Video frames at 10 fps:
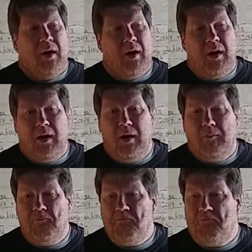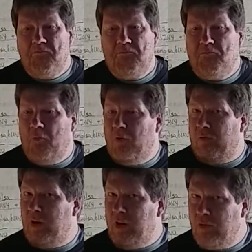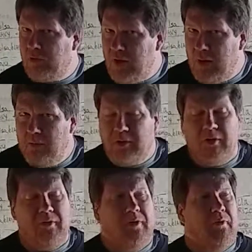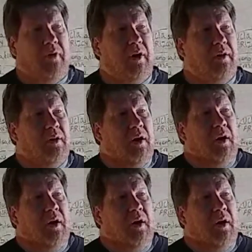Um, more videos coming, don't know when.